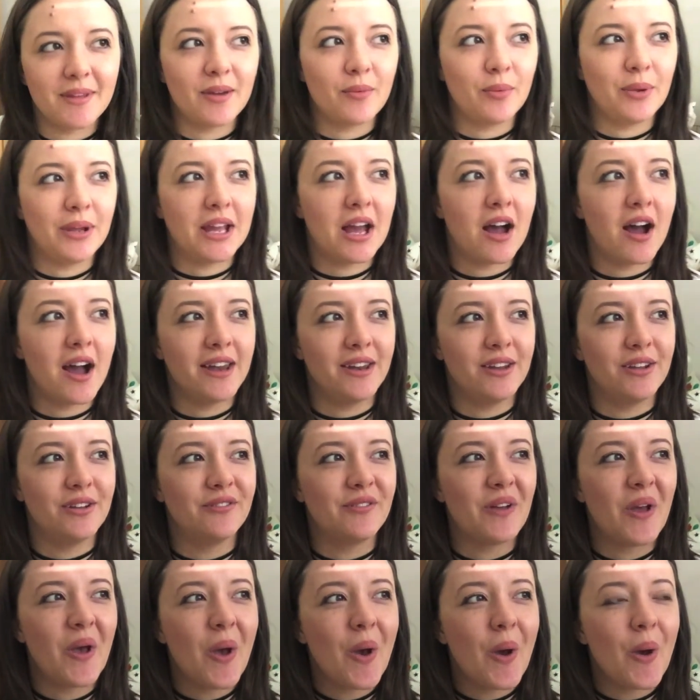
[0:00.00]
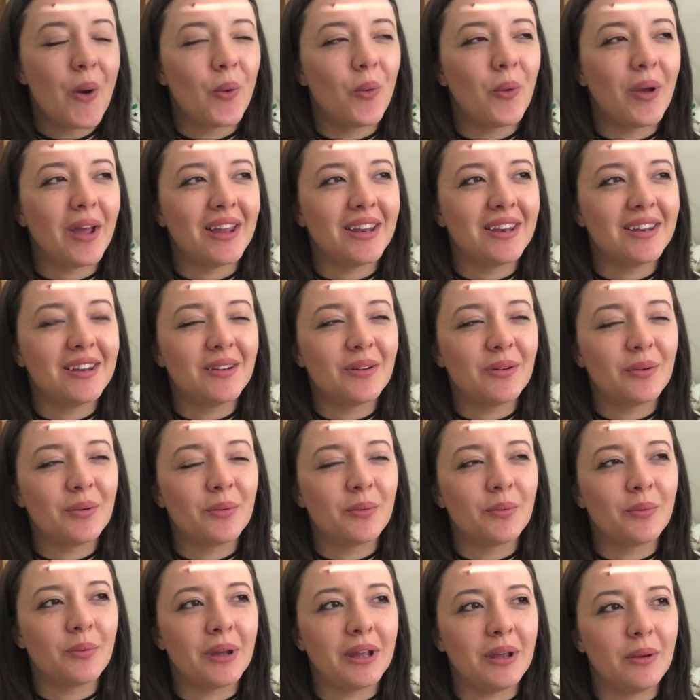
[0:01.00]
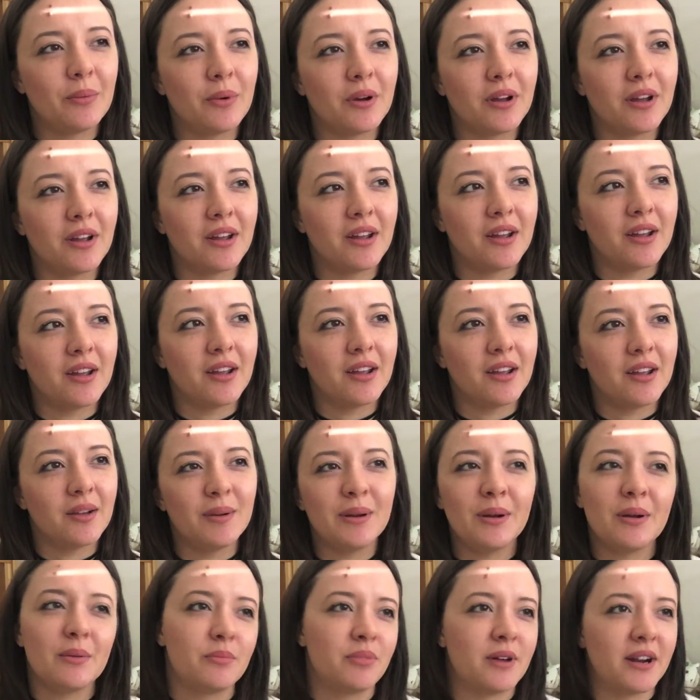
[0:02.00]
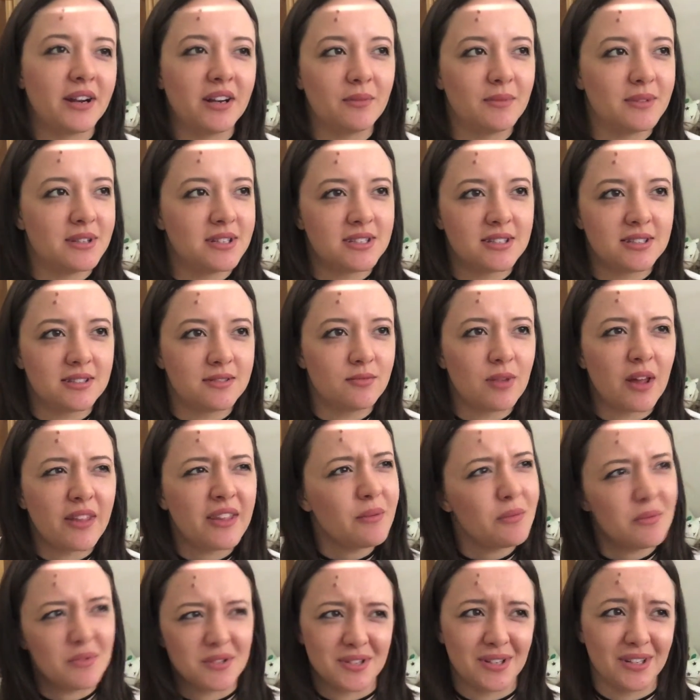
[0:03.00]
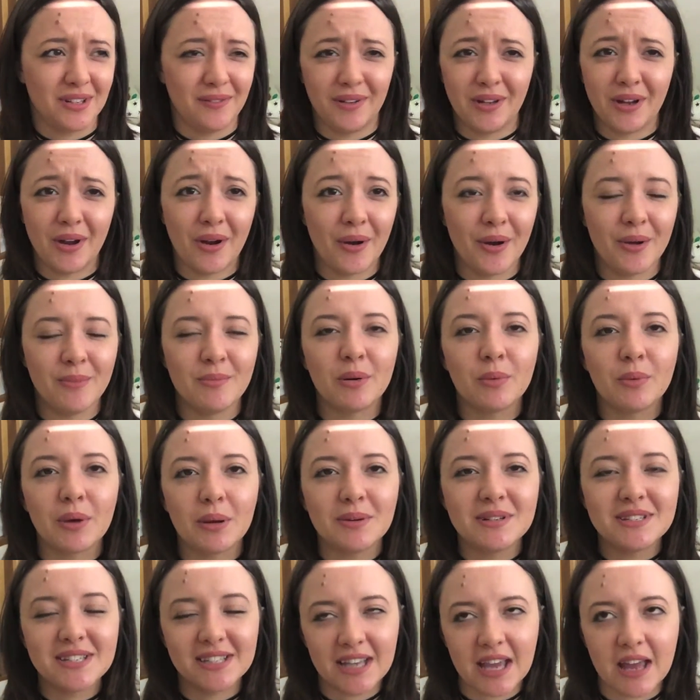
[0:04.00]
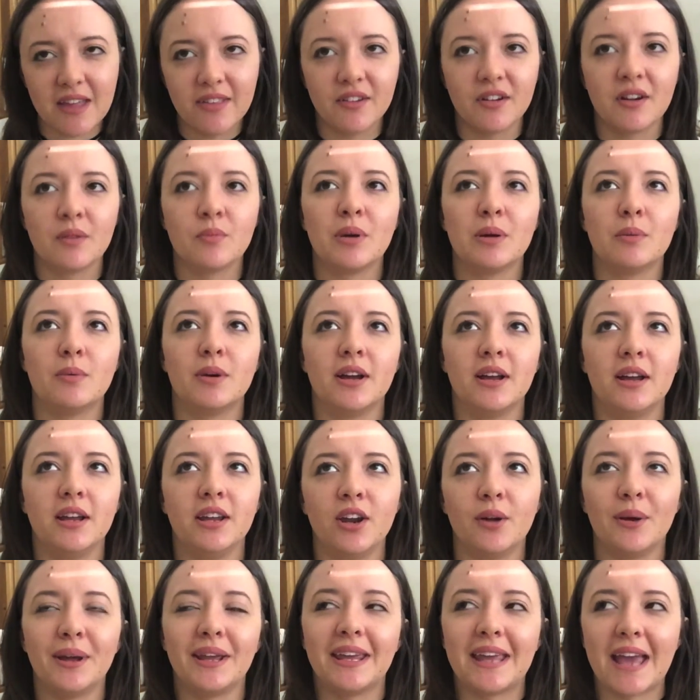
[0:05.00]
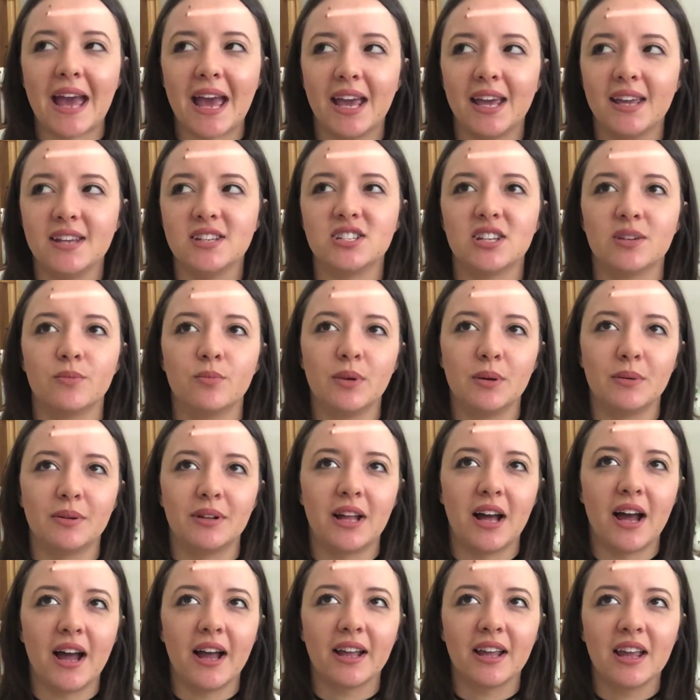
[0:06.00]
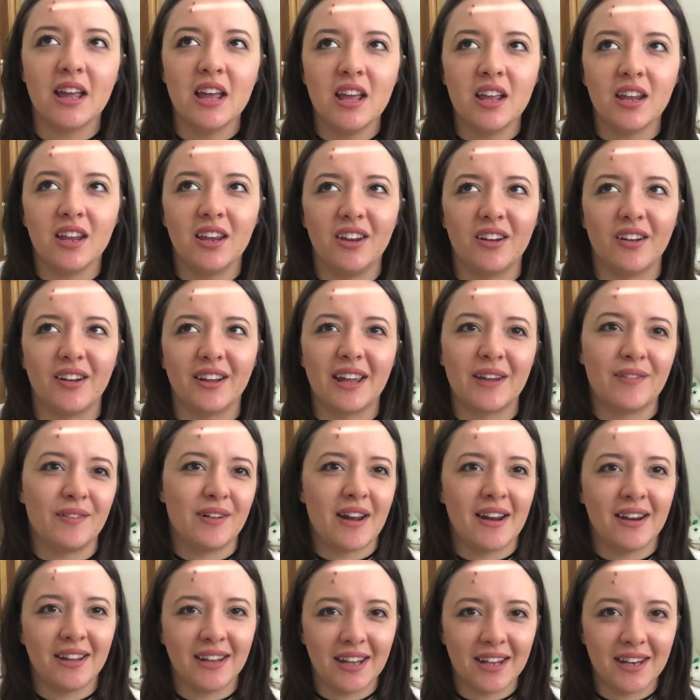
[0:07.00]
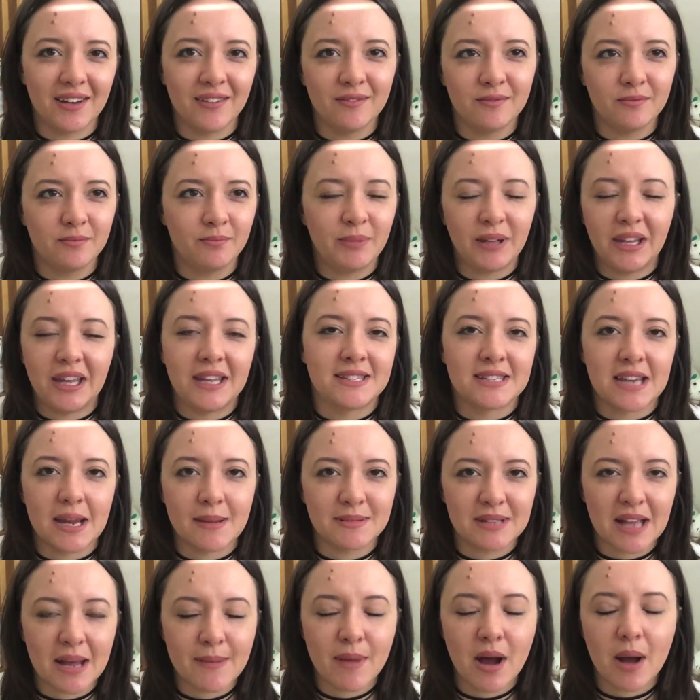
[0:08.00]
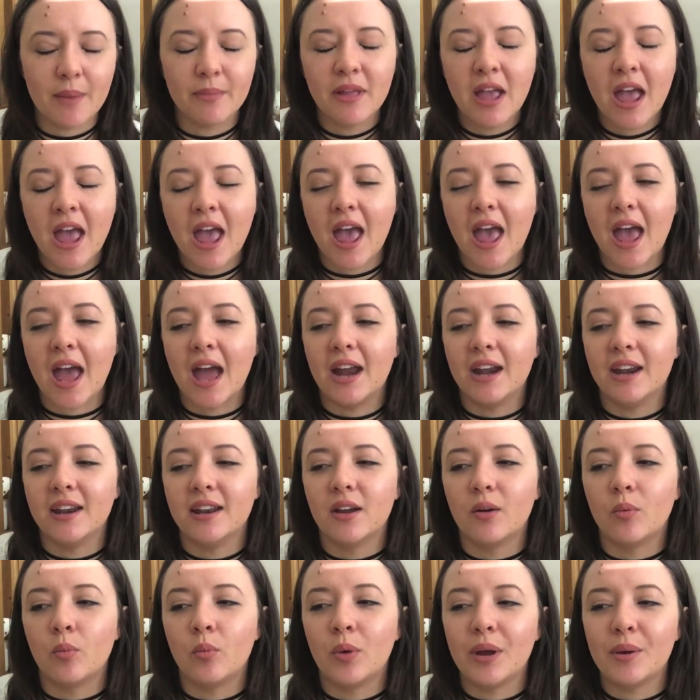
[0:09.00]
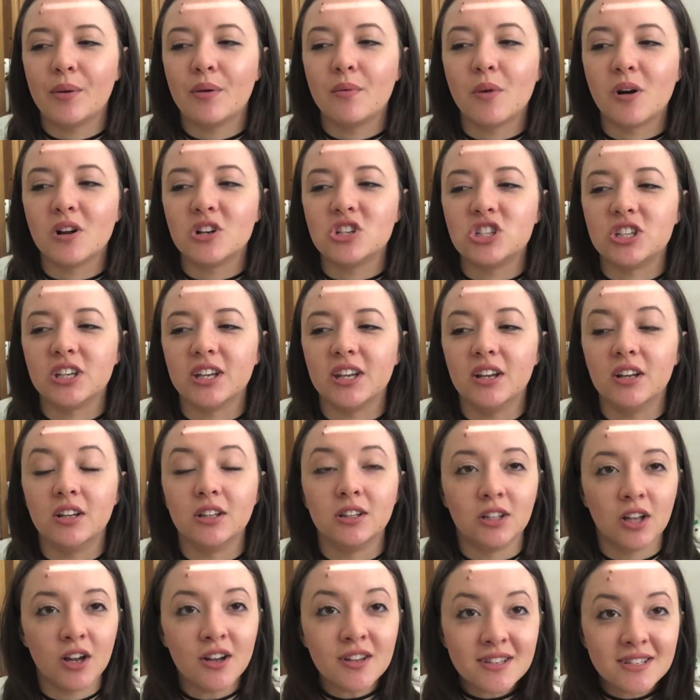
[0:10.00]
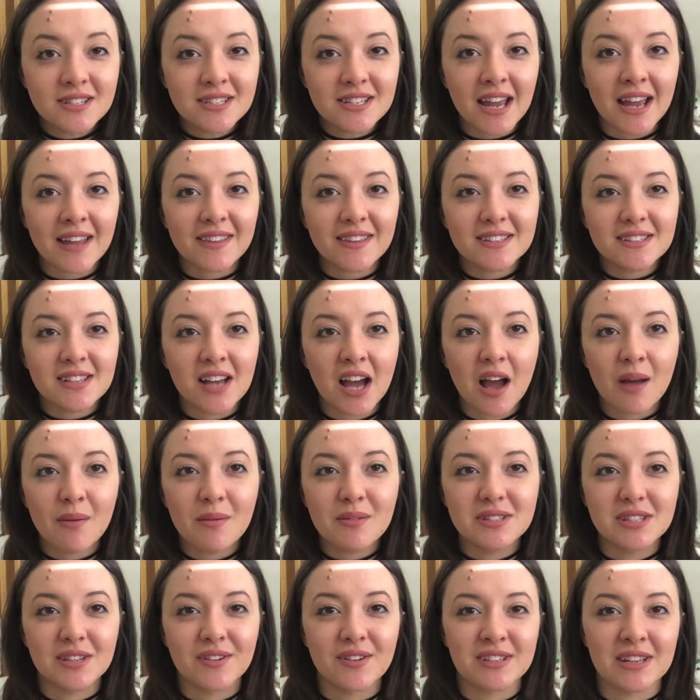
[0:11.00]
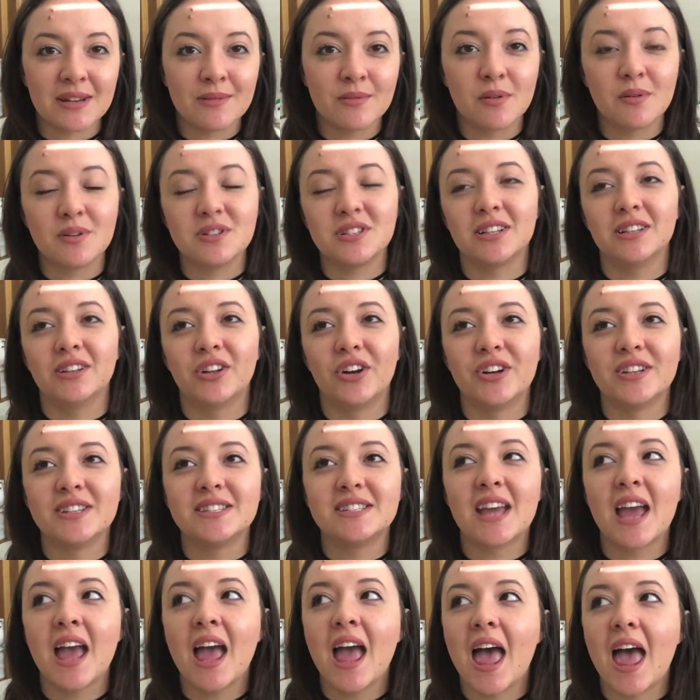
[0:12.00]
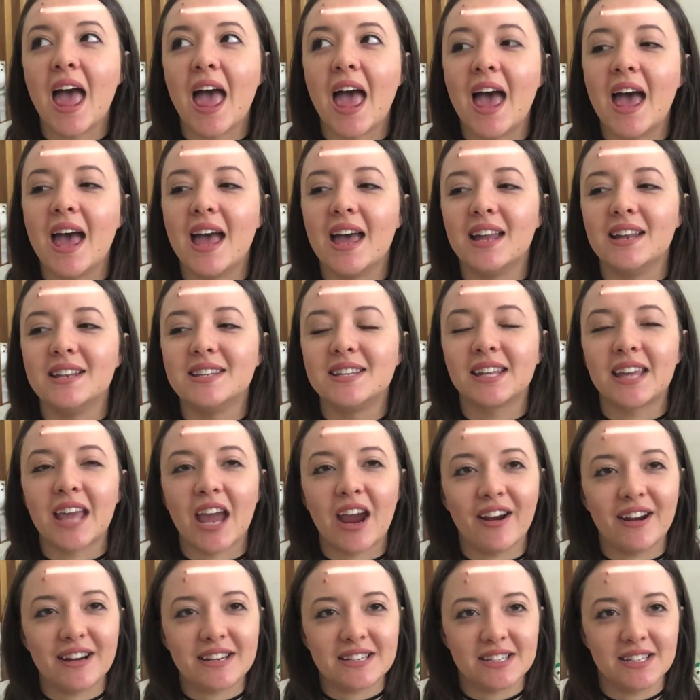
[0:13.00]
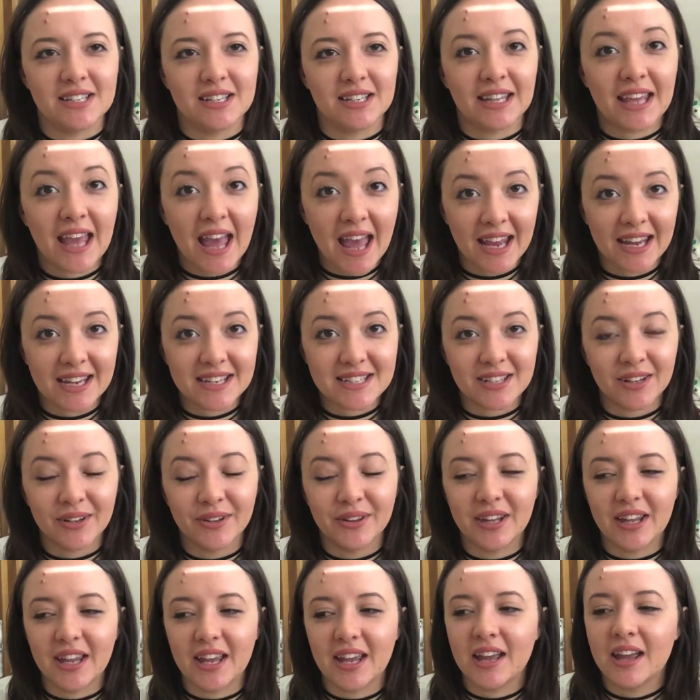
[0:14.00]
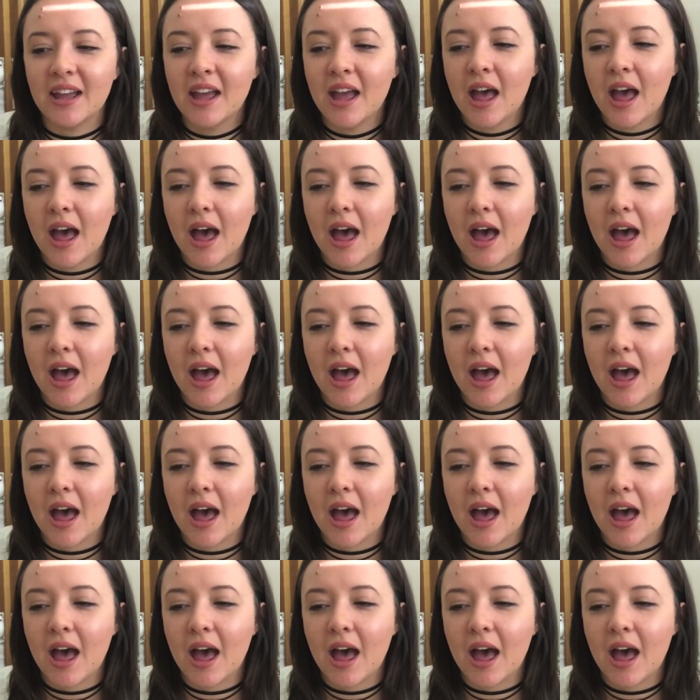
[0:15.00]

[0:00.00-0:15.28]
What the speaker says: that we kind of, when we weren't pregnant with, I think we were still living at home, but we were together and we were, you know, engaged, and we were like, you know, every now and again kids' names come up, and we were watching Lost at the time. It was the first time we were watching Lost, and the character Kate on there,